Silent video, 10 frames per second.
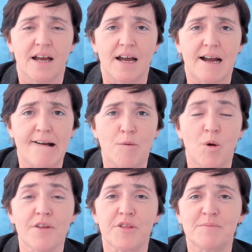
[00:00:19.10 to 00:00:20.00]

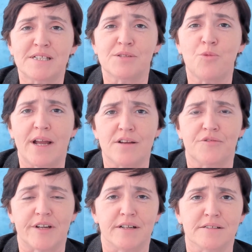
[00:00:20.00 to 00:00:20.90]
One of them is in
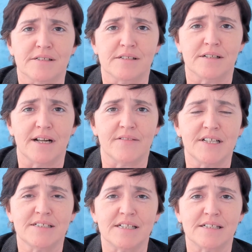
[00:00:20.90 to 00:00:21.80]
Wakefield, and
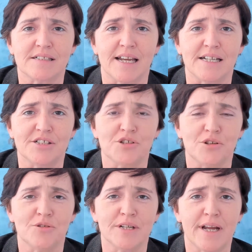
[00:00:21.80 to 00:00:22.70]
this is a
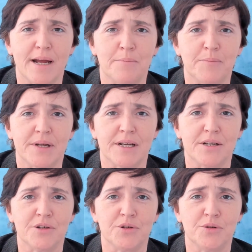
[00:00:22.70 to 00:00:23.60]
Tory
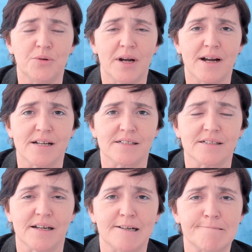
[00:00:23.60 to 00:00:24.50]
MP who
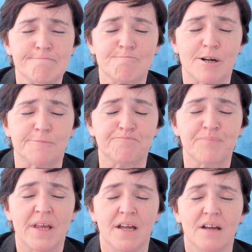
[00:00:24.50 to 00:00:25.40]
has,
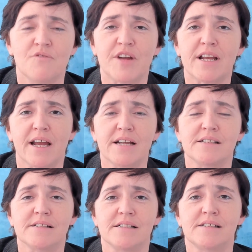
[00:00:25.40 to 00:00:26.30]

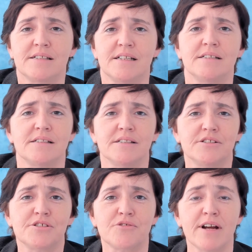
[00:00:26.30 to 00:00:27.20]
vacated his seat in
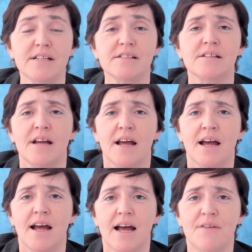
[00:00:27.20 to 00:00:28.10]
disgrace,
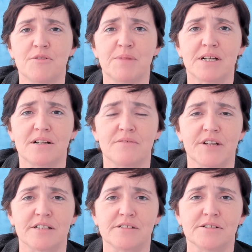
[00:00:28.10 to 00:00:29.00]
having been
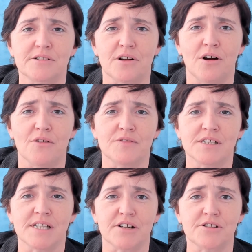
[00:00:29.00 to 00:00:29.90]
convicted of
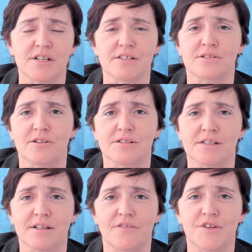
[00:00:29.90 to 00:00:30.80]
sexually
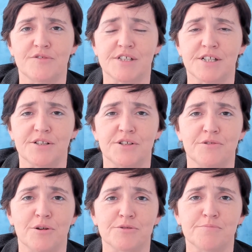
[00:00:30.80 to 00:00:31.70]
assaulting a
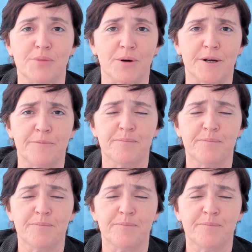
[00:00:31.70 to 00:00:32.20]
15-year-old boy.